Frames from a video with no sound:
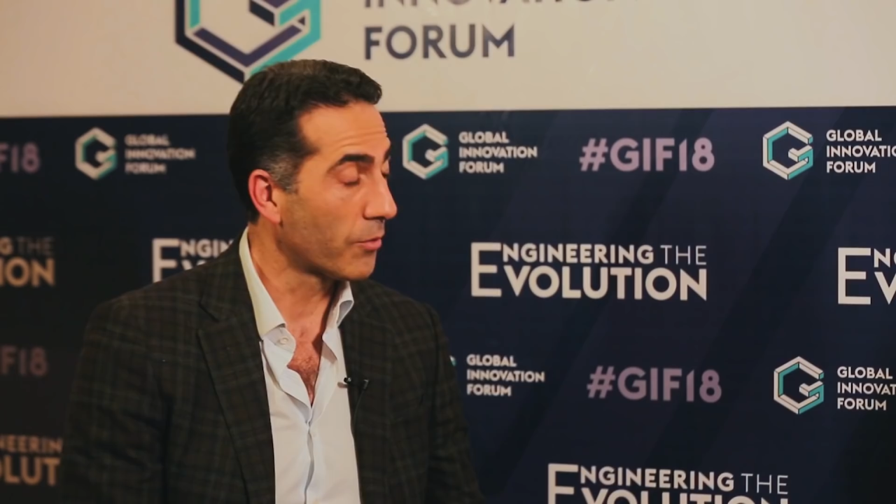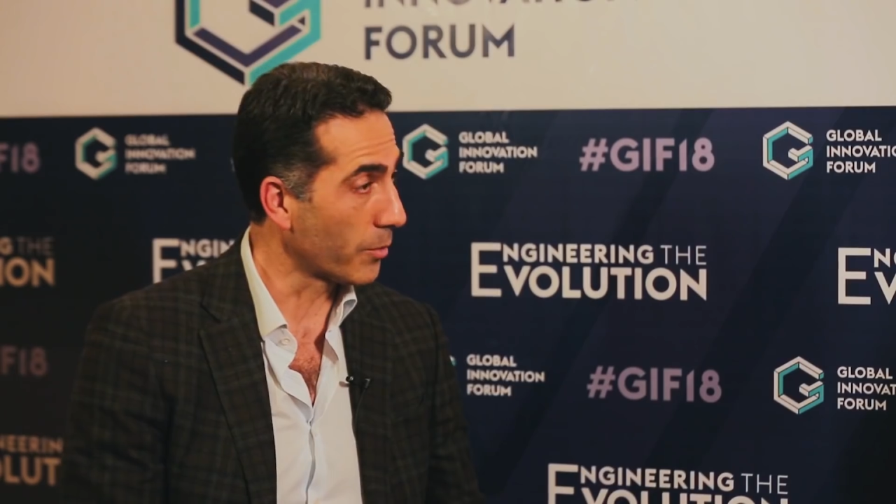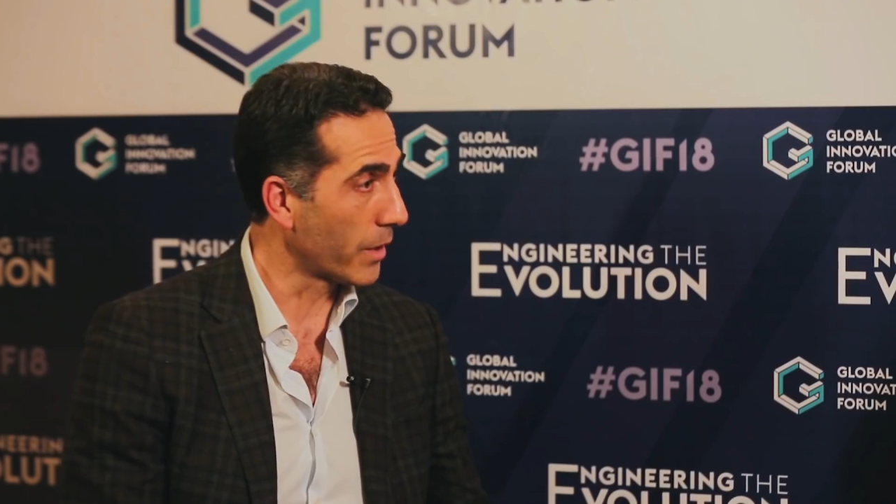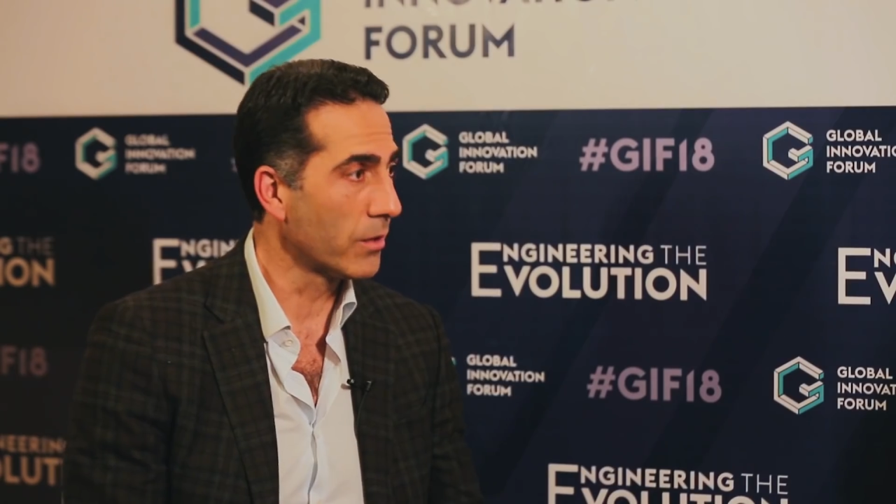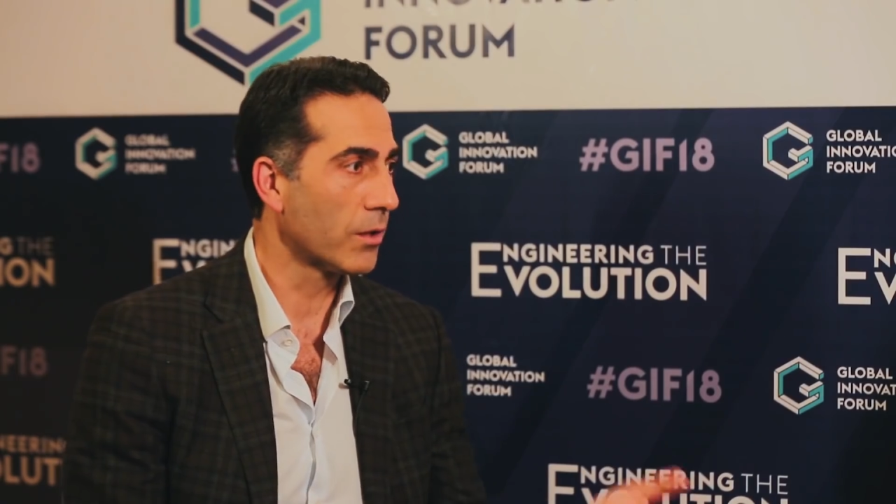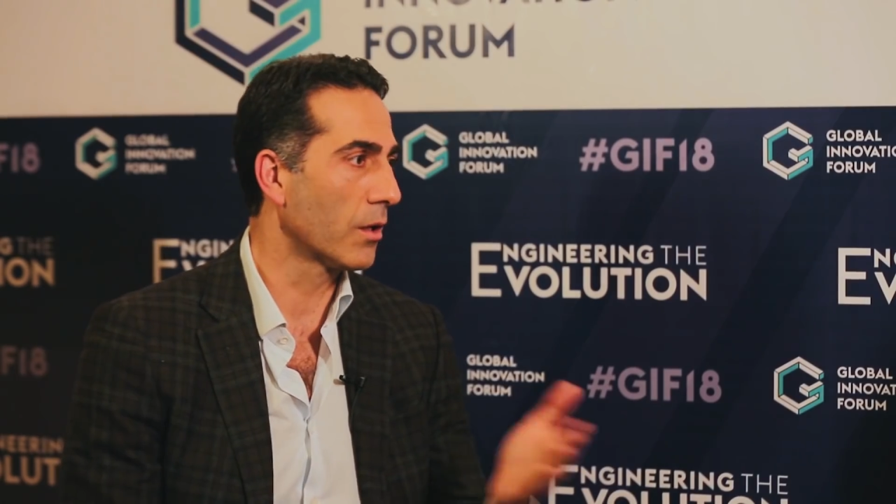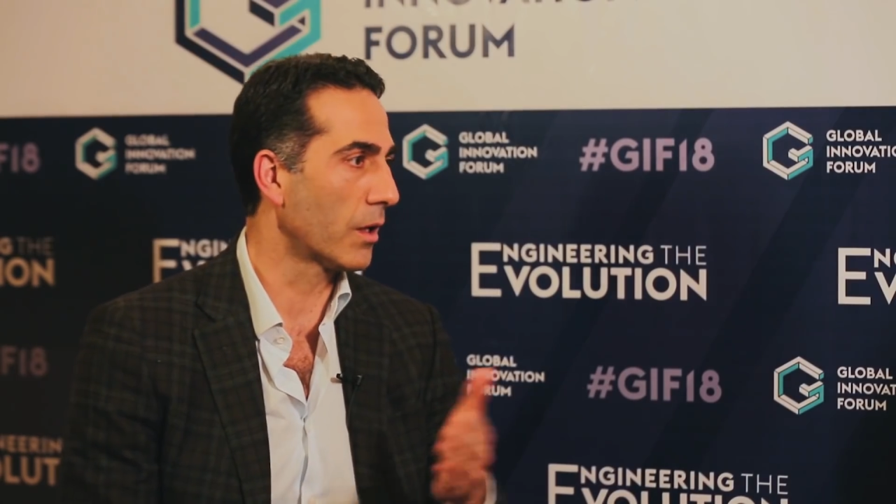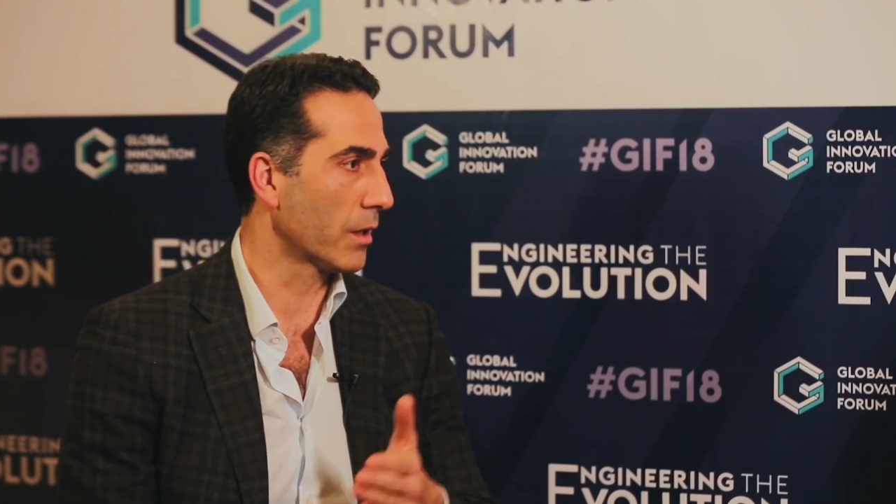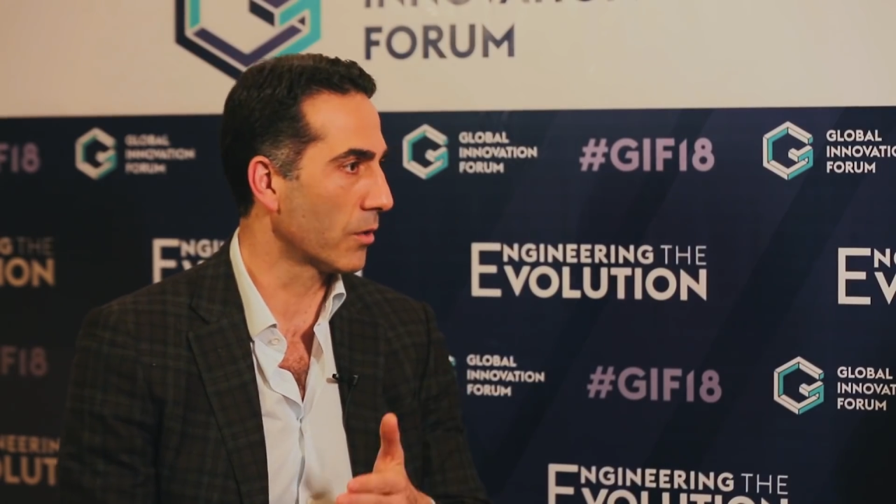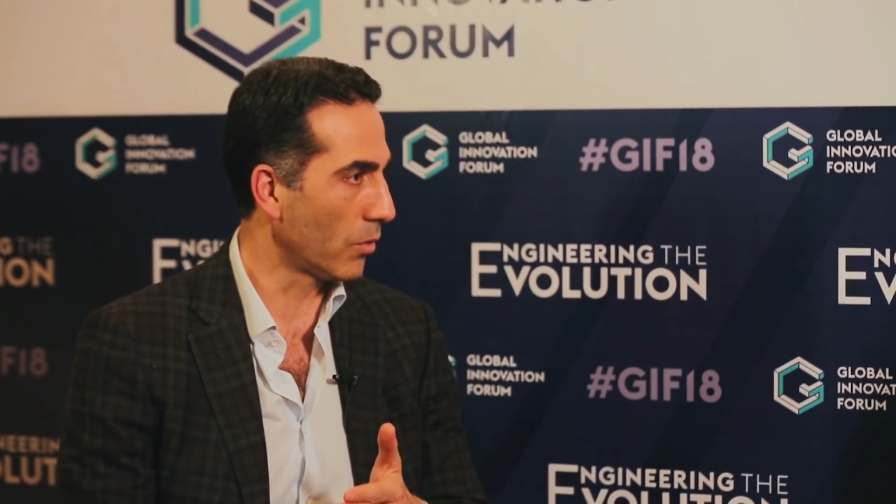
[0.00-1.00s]
from
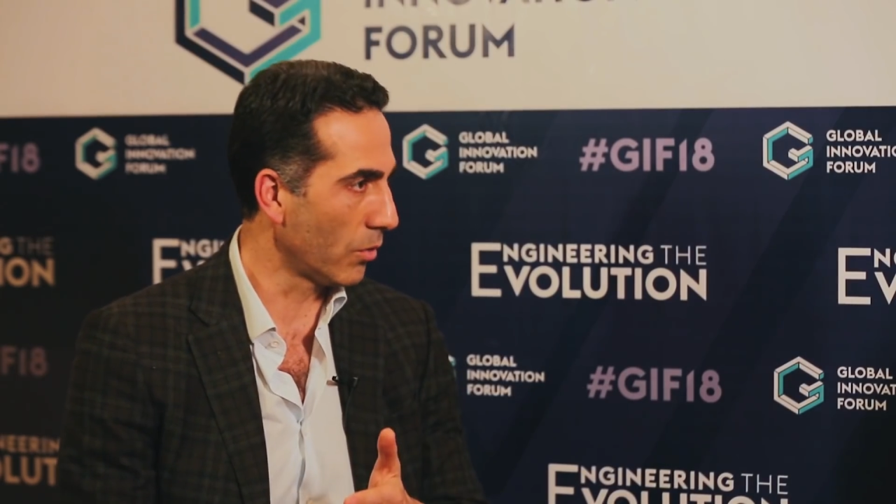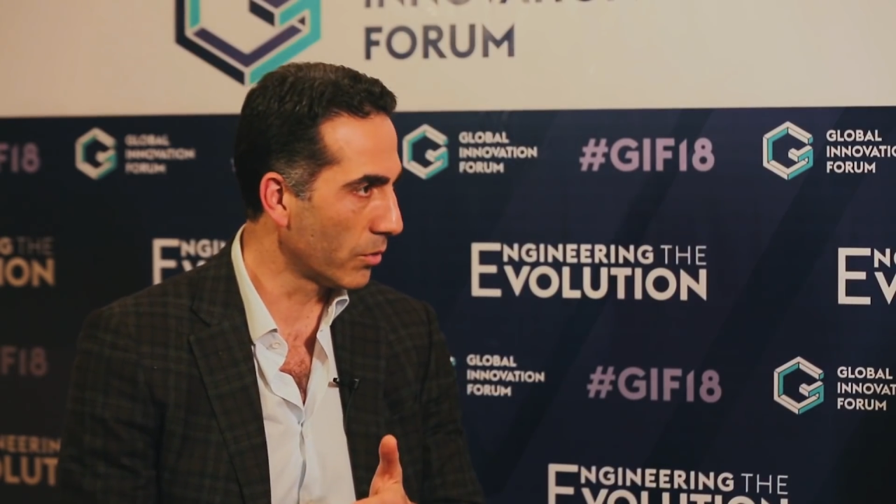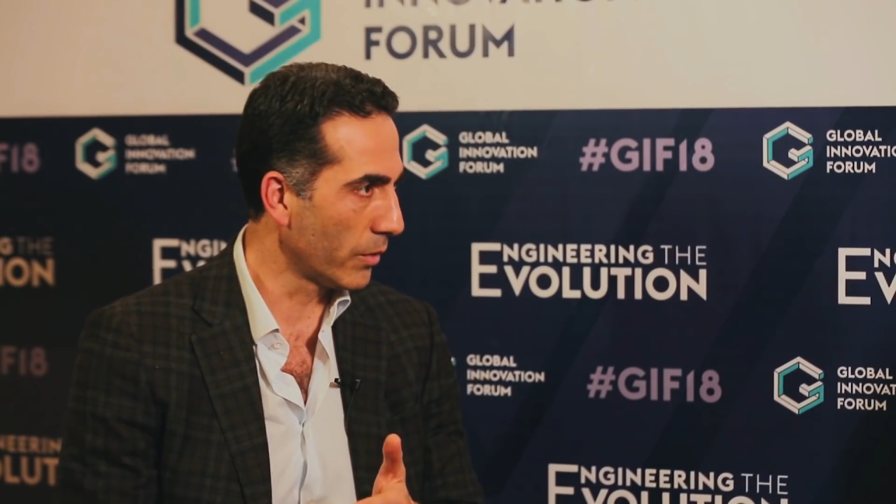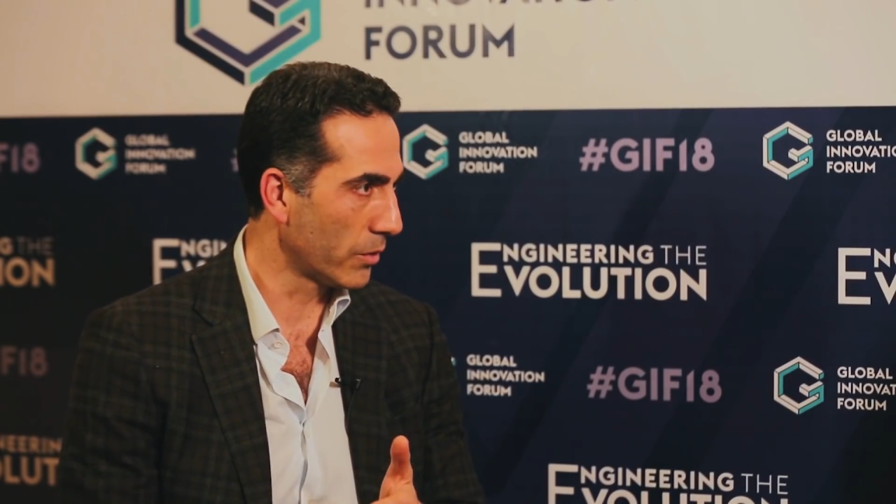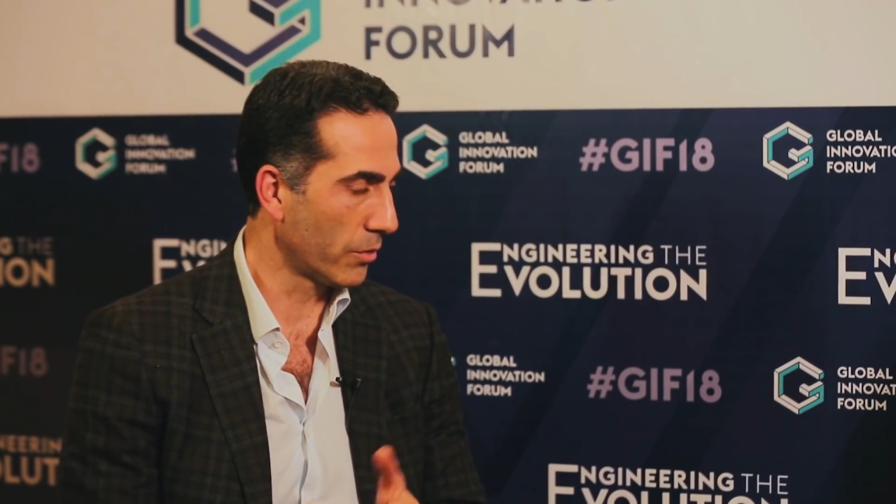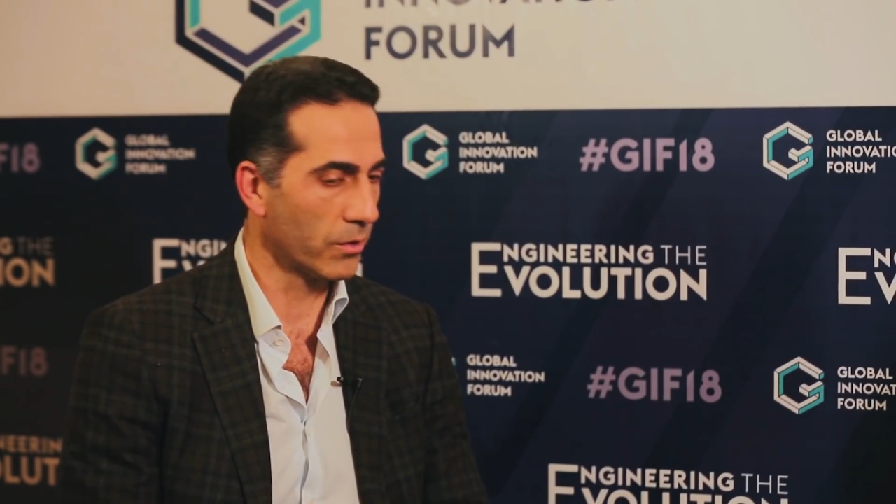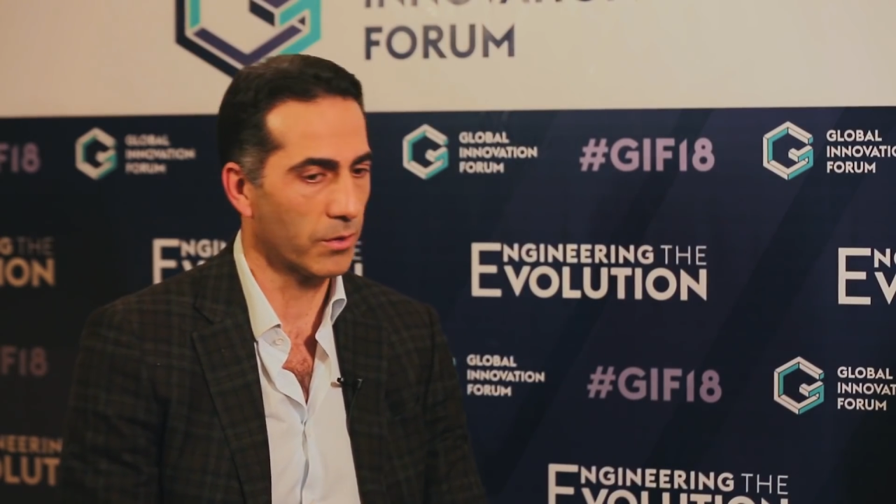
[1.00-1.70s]
kindergarten all the way to